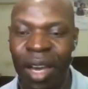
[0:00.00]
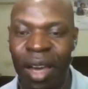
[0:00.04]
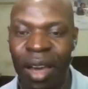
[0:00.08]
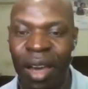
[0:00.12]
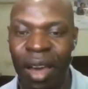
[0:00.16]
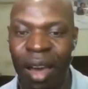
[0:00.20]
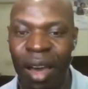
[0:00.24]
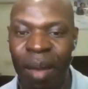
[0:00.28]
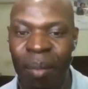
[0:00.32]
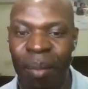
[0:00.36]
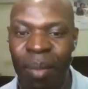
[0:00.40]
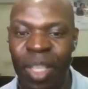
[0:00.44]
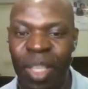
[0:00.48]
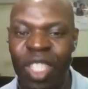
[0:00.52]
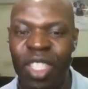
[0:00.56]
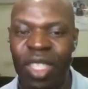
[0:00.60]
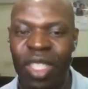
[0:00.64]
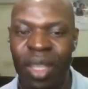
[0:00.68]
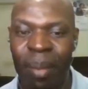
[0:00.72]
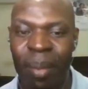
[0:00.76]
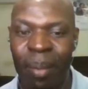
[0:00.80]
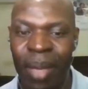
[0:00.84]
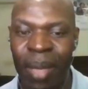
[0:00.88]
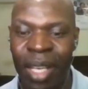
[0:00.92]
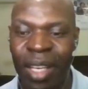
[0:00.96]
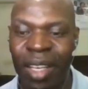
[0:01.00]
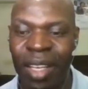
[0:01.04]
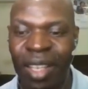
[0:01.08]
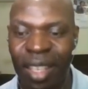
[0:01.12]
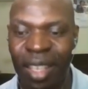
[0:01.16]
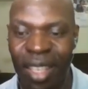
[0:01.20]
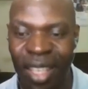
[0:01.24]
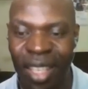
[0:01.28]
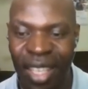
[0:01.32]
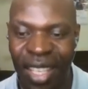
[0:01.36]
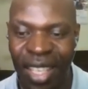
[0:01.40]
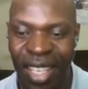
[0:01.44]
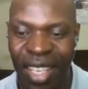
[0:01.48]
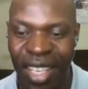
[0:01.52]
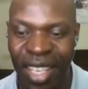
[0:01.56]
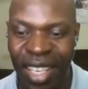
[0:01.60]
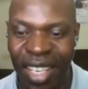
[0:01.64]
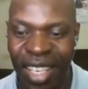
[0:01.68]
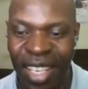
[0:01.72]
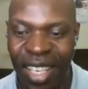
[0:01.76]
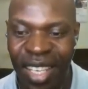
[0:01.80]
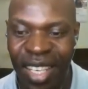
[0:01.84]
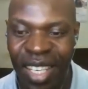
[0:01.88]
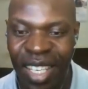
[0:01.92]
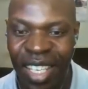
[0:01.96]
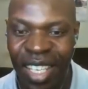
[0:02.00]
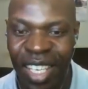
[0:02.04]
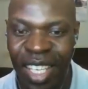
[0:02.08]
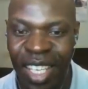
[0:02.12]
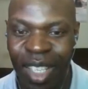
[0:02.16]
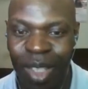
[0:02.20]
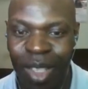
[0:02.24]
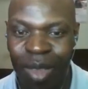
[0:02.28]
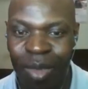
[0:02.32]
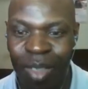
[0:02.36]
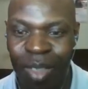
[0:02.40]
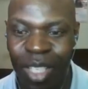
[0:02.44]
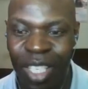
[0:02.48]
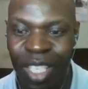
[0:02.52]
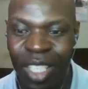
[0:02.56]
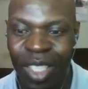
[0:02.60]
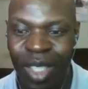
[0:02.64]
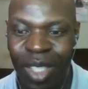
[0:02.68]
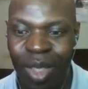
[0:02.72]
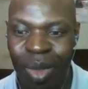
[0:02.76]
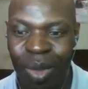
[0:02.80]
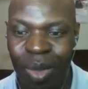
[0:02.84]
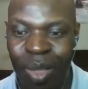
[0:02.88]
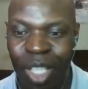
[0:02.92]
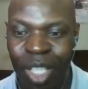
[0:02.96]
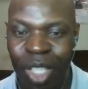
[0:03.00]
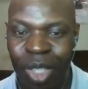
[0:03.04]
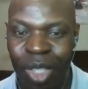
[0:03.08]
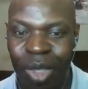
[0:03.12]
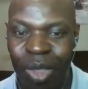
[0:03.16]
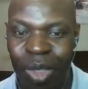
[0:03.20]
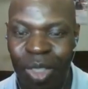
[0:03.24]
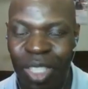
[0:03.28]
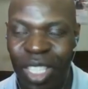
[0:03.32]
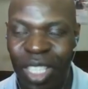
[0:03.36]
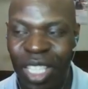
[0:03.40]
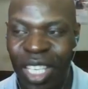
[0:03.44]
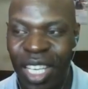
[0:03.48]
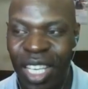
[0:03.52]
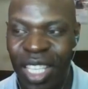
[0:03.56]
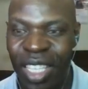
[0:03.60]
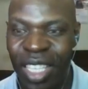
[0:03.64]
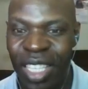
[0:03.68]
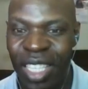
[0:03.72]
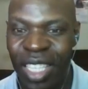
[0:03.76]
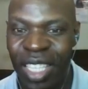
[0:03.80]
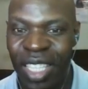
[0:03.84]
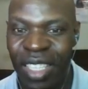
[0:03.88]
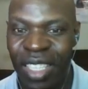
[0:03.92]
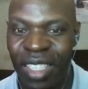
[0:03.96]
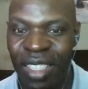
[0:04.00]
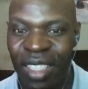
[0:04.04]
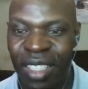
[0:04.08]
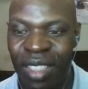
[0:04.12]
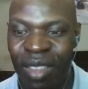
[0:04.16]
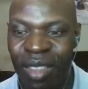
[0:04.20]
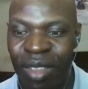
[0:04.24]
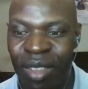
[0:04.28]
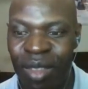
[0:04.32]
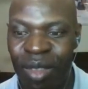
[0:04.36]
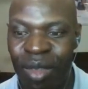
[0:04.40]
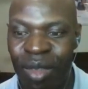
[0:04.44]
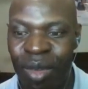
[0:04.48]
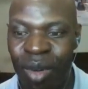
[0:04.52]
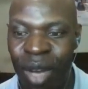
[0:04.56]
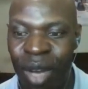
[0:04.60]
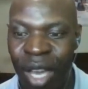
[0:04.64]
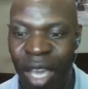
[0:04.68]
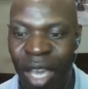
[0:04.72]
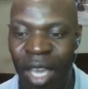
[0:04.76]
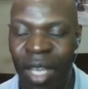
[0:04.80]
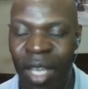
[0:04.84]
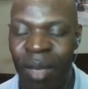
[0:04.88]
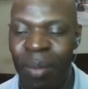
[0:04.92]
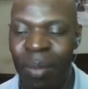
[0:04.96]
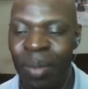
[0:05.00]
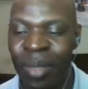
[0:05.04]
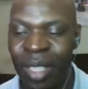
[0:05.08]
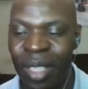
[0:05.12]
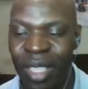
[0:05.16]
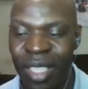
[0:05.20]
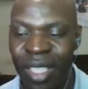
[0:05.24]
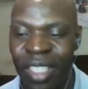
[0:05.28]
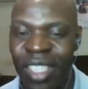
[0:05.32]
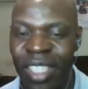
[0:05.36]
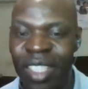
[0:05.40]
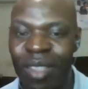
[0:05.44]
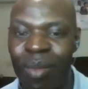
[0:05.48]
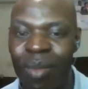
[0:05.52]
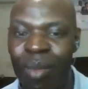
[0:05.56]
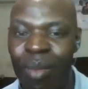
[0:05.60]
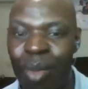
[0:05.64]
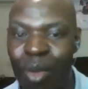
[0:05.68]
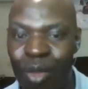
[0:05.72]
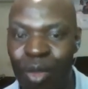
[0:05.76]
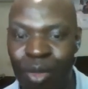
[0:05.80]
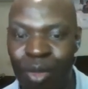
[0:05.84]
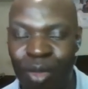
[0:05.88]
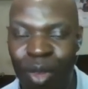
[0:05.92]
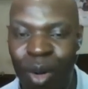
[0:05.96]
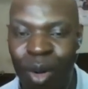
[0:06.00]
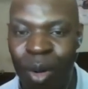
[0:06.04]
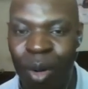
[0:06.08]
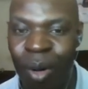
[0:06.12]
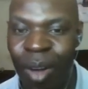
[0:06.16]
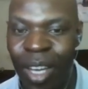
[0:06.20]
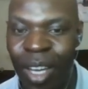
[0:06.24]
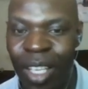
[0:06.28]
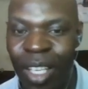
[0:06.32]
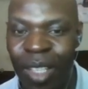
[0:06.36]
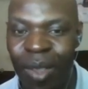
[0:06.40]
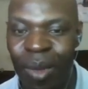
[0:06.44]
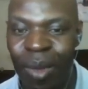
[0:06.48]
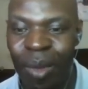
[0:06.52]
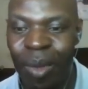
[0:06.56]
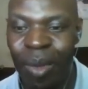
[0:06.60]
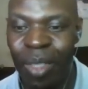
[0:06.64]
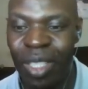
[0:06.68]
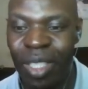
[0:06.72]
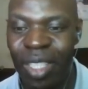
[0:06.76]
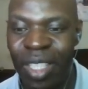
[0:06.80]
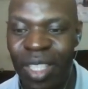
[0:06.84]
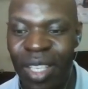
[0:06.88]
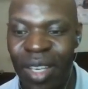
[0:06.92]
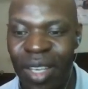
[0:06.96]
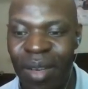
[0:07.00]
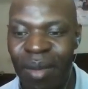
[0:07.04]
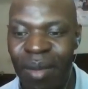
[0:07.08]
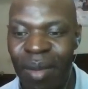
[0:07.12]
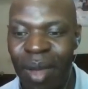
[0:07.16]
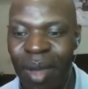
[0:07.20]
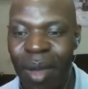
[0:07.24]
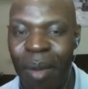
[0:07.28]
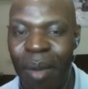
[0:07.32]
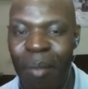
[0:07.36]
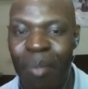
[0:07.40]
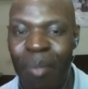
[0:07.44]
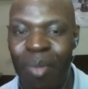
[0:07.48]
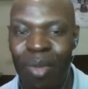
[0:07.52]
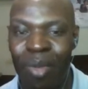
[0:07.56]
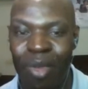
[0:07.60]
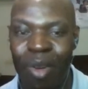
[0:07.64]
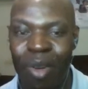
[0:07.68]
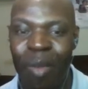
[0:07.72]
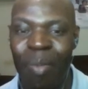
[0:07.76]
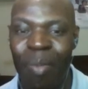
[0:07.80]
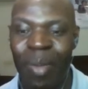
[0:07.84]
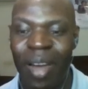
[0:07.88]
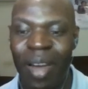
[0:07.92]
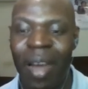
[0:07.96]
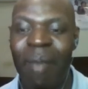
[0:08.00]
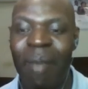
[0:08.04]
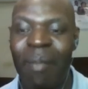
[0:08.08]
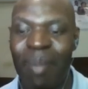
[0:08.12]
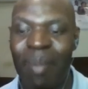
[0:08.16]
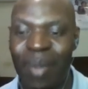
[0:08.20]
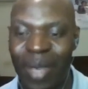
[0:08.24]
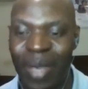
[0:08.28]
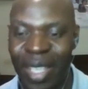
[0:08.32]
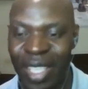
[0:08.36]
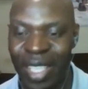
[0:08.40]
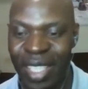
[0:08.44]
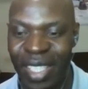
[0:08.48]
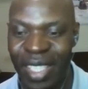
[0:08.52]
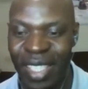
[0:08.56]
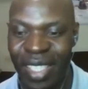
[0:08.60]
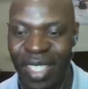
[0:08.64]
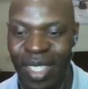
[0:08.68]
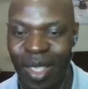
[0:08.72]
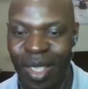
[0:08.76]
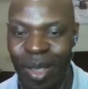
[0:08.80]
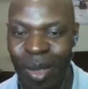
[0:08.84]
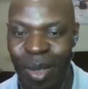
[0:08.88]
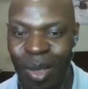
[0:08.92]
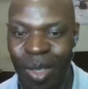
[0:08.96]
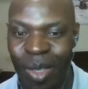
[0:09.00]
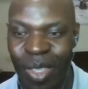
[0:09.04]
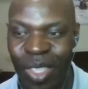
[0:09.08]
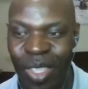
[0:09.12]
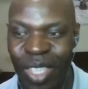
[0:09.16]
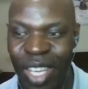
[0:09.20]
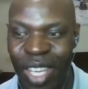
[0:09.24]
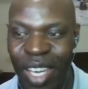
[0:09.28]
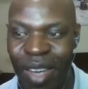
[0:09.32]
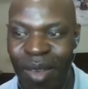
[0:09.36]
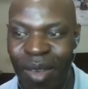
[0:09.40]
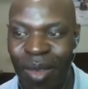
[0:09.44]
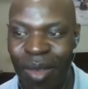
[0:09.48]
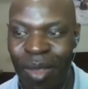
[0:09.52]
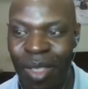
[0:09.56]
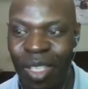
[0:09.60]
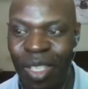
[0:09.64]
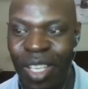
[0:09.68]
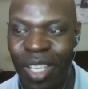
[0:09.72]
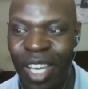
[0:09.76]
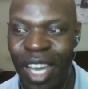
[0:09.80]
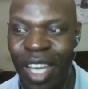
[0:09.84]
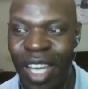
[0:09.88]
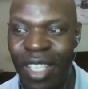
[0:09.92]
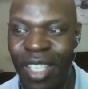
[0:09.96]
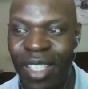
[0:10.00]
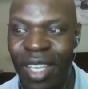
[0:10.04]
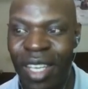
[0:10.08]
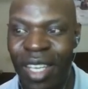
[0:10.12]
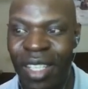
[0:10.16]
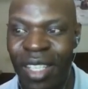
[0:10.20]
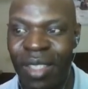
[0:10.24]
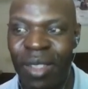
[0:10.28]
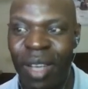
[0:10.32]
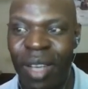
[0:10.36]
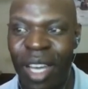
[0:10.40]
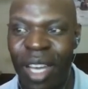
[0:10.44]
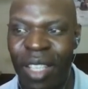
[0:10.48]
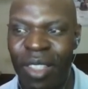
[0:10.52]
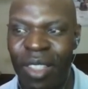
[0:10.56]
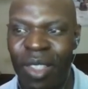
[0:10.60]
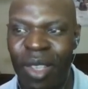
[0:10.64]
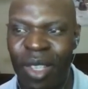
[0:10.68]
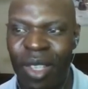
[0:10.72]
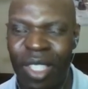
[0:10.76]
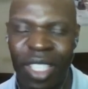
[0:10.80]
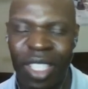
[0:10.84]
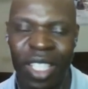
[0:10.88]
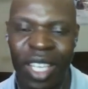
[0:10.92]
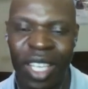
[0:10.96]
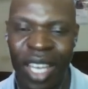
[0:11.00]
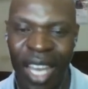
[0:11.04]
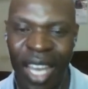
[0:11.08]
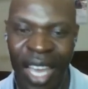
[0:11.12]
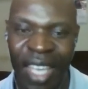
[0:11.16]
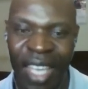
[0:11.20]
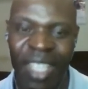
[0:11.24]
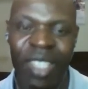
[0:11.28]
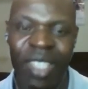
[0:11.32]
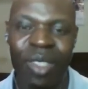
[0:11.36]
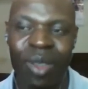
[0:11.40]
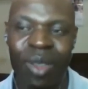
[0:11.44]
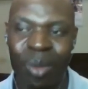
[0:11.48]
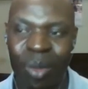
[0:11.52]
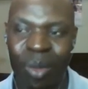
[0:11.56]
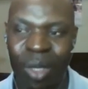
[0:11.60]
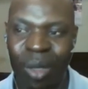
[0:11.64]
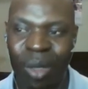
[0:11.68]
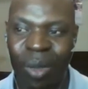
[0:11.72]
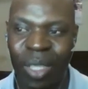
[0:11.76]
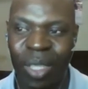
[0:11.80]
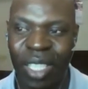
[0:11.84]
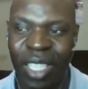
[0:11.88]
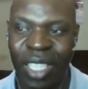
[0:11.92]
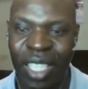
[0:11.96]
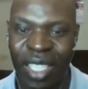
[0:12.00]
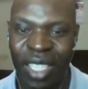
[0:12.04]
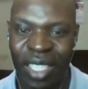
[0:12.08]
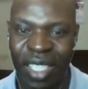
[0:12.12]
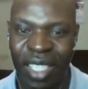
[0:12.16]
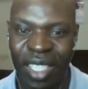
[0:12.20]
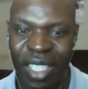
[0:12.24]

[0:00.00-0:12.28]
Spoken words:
meet in the middle kind of a situation, and then help the league move forward with proper umpires, because I'd not like to be witnessing